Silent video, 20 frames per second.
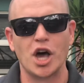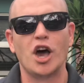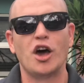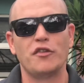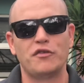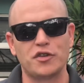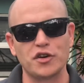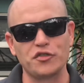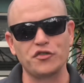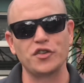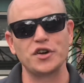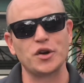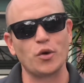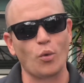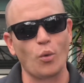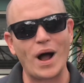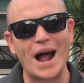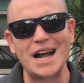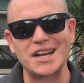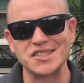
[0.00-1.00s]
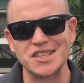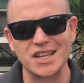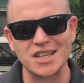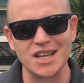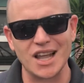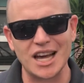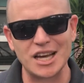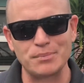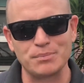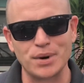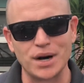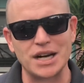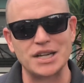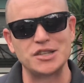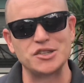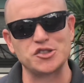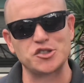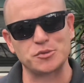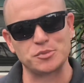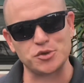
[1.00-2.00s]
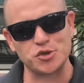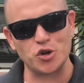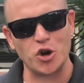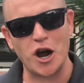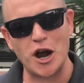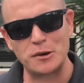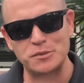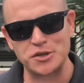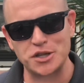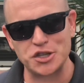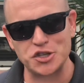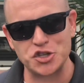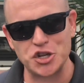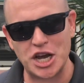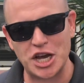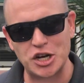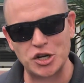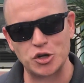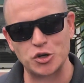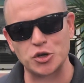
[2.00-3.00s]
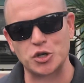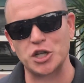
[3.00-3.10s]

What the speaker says: feel free to wax that like button, subscribe to the channel,